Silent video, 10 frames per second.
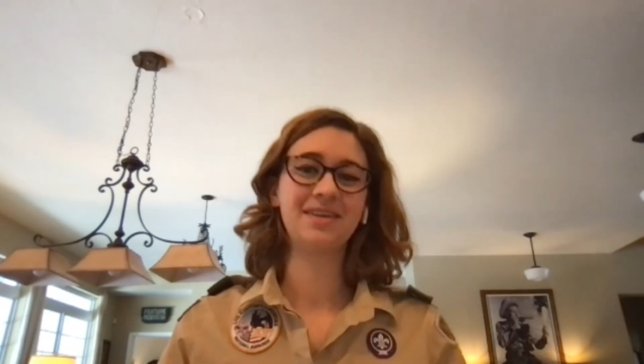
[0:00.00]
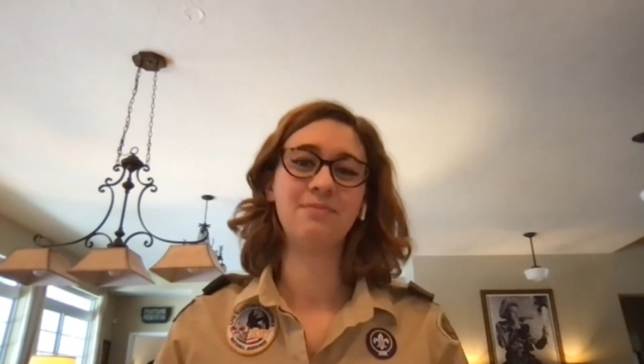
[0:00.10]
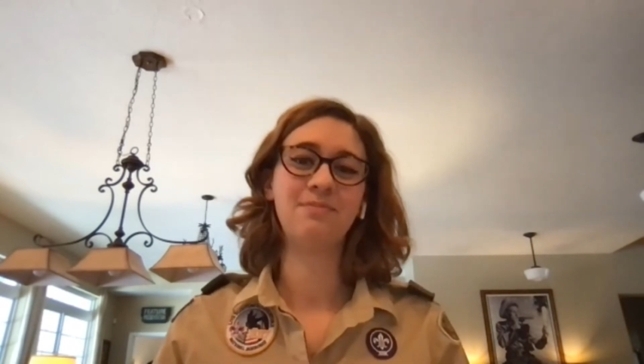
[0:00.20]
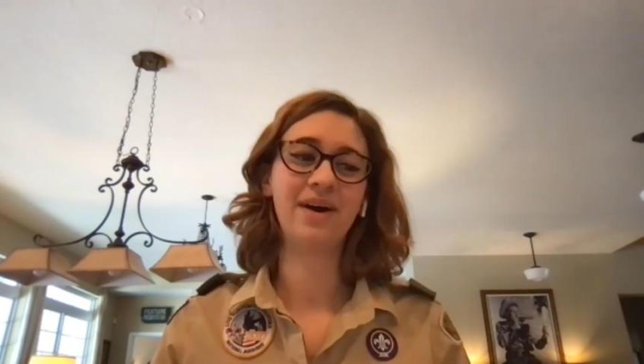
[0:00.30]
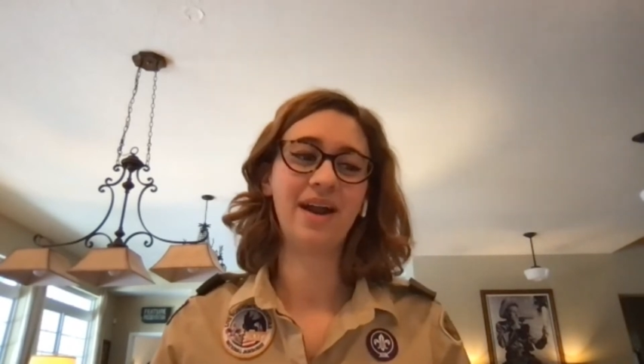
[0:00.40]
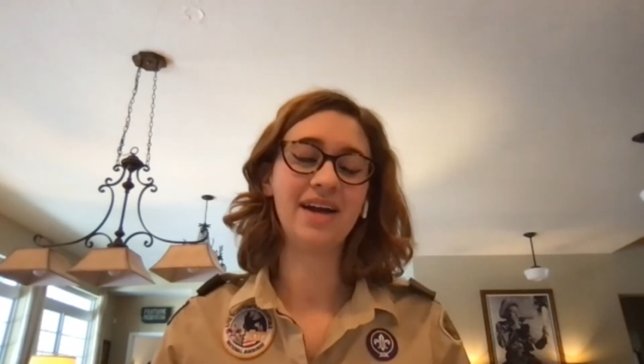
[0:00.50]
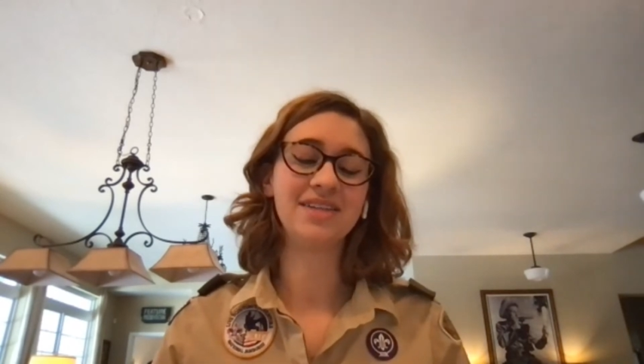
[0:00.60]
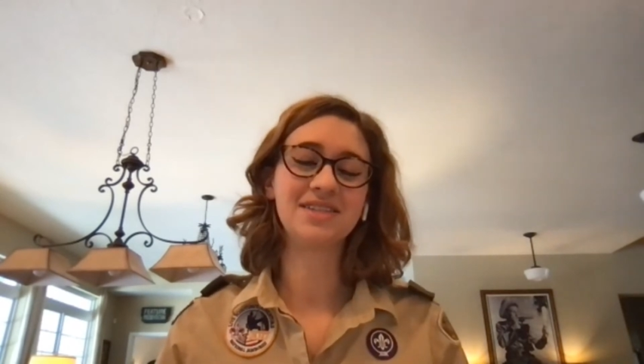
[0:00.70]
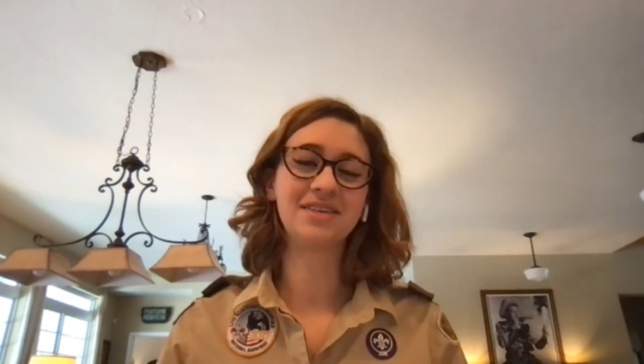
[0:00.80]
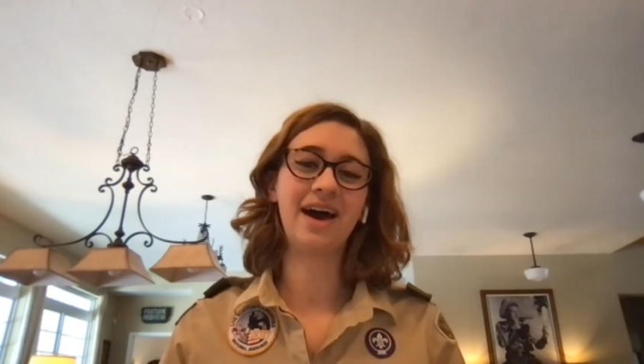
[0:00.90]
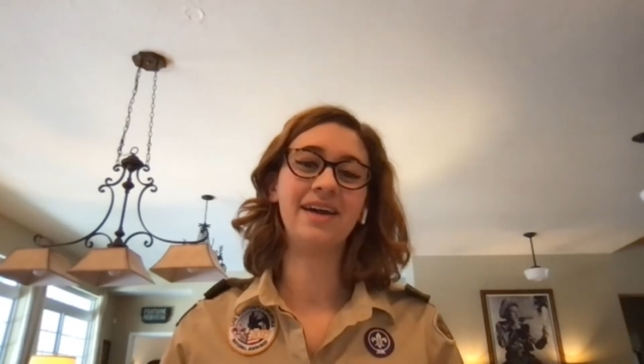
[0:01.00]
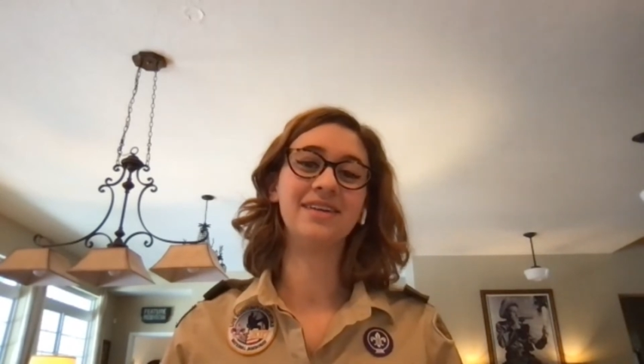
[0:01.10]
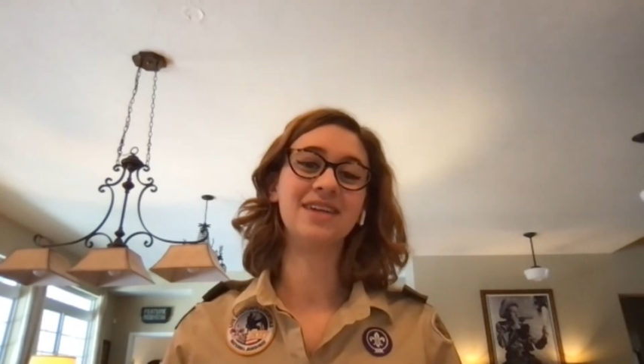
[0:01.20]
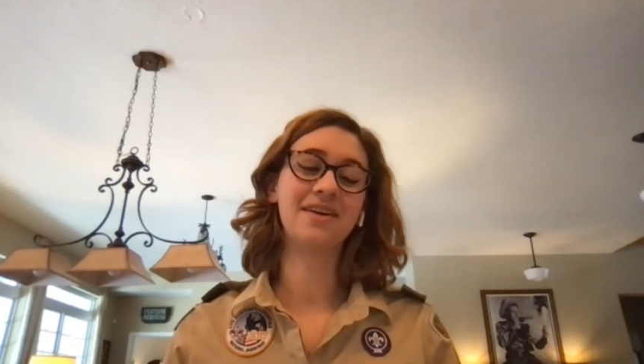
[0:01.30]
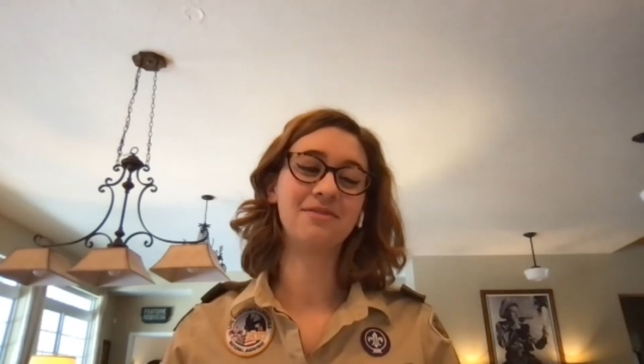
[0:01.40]
but I still had a
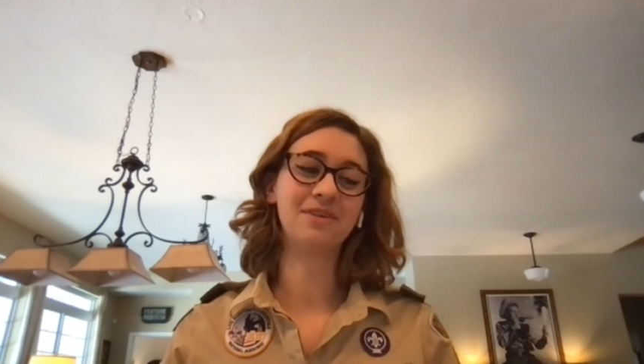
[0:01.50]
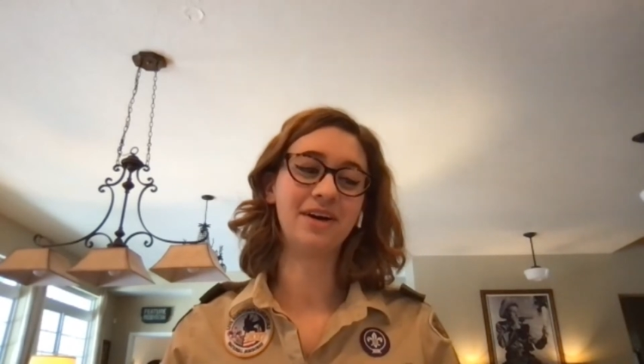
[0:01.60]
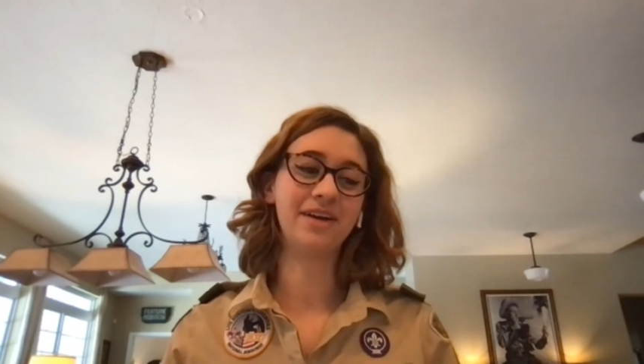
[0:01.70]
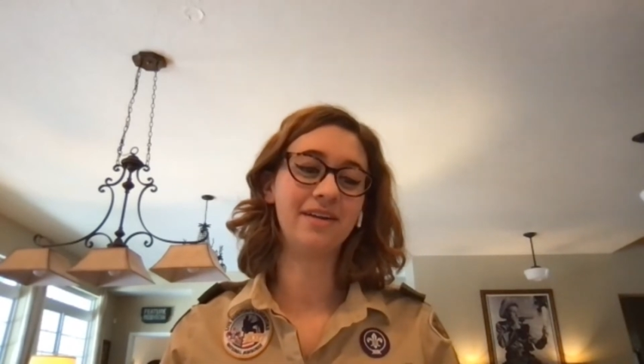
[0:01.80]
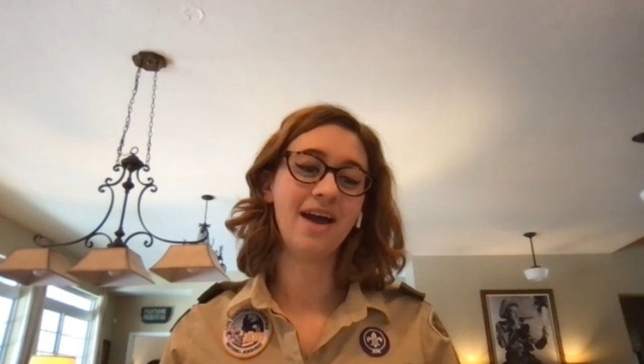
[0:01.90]
ton of fun.